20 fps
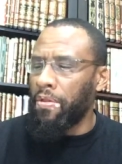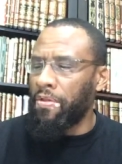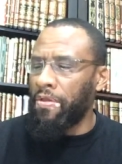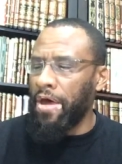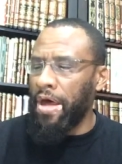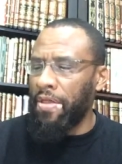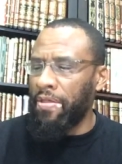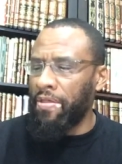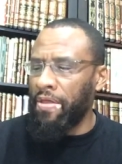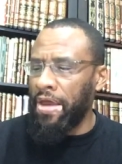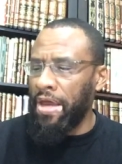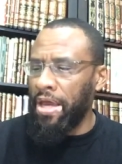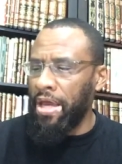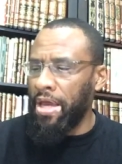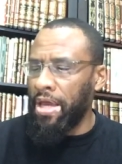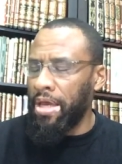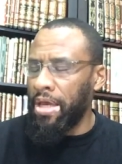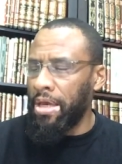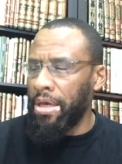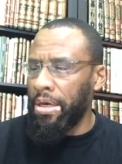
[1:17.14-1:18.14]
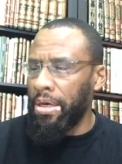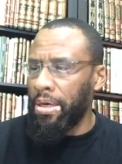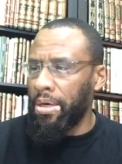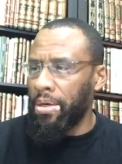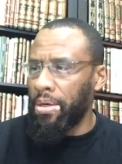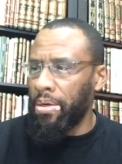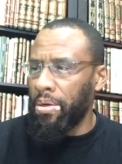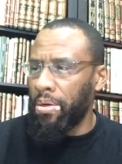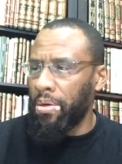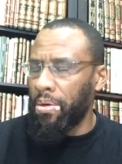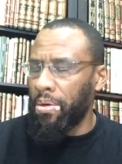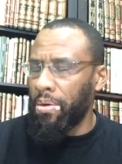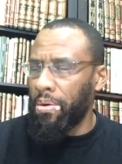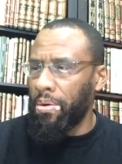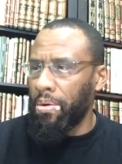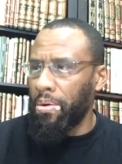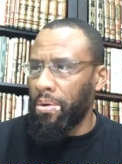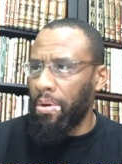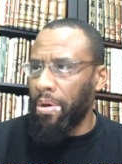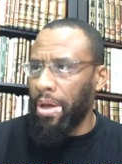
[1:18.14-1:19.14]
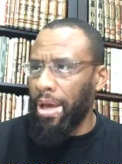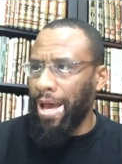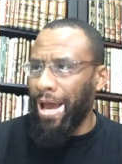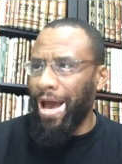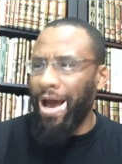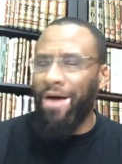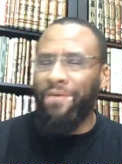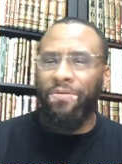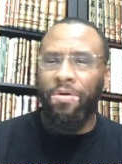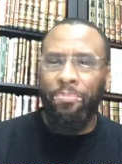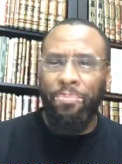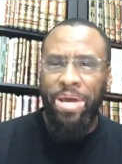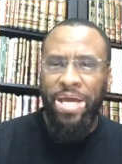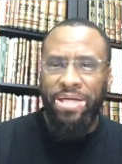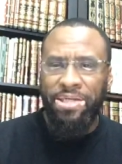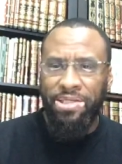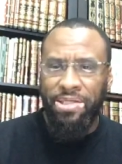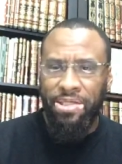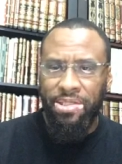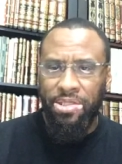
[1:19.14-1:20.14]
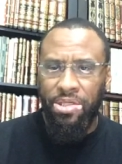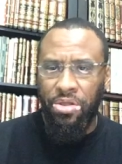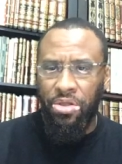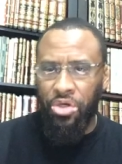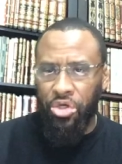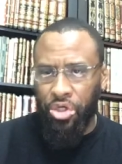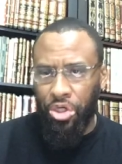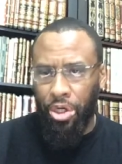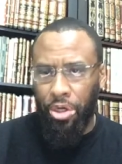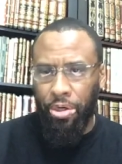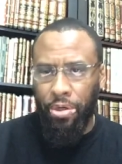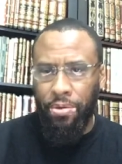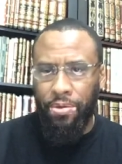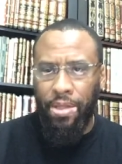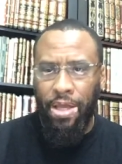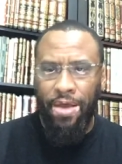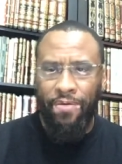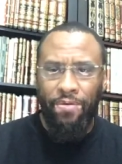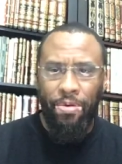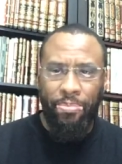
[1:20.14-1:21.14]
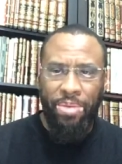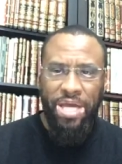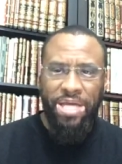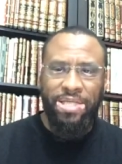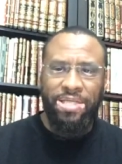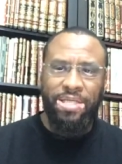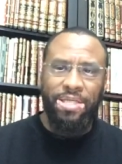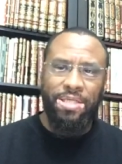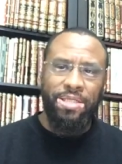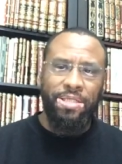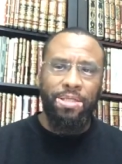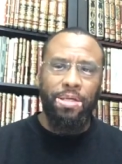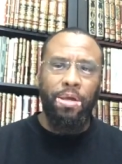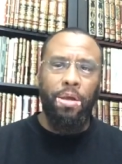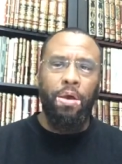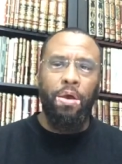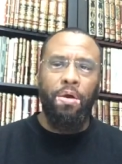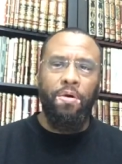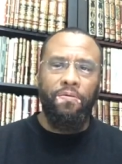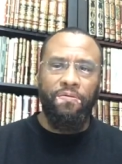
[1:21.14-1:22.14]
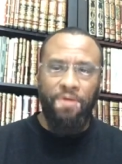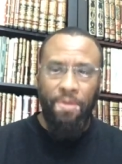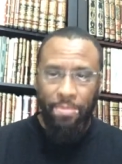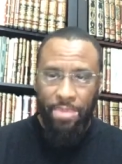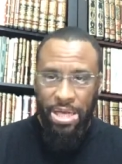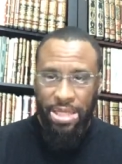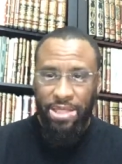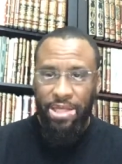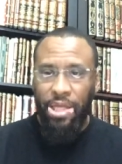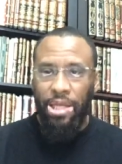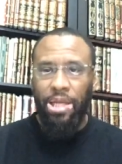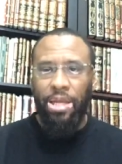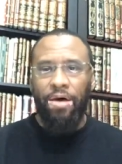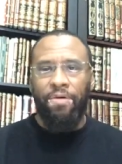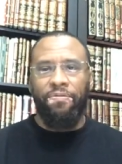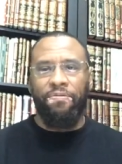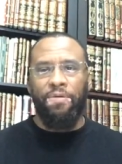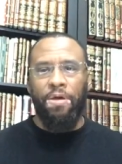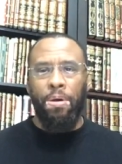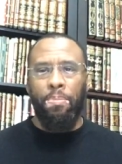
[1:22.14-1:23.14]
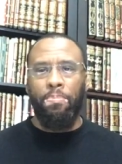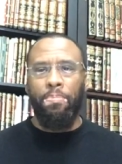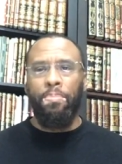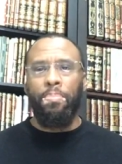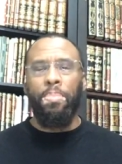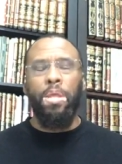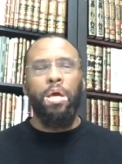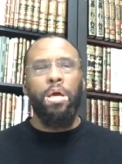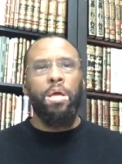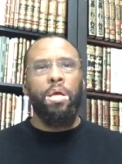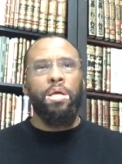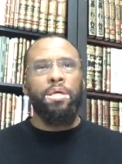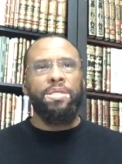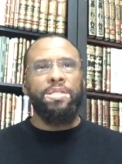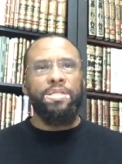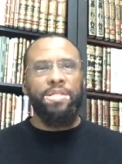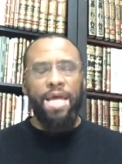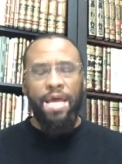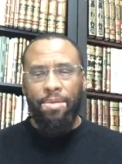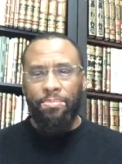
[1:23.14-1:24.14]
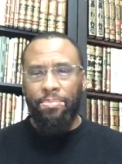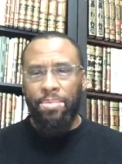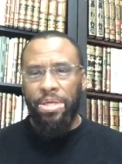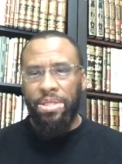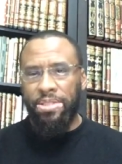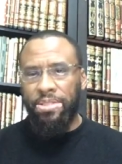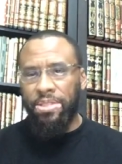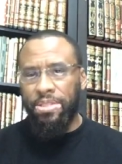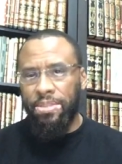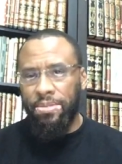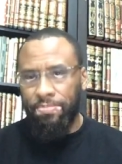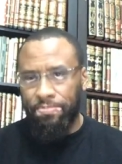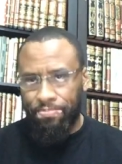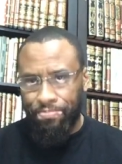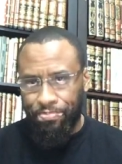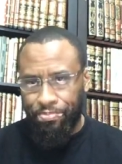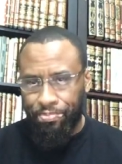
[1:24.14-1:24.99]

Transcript: that they have a basis in the Shara. They have a basis from Adillah, from statements